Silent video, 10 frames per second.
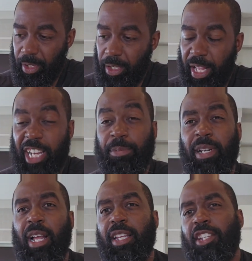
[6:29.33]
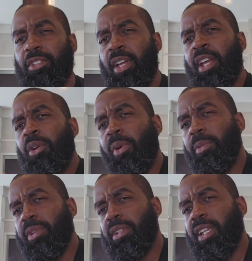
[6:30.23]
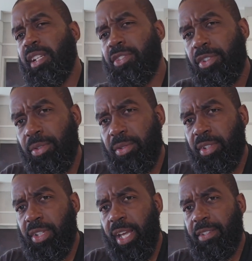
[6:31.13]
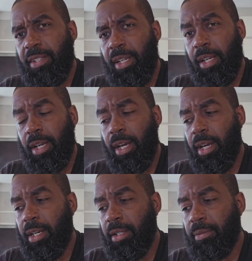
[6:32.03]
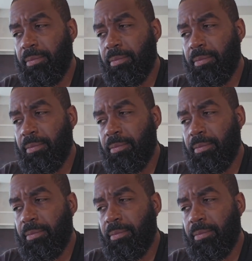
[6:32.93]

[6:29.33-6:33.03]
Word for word: Last but not least, we would need to test the uh,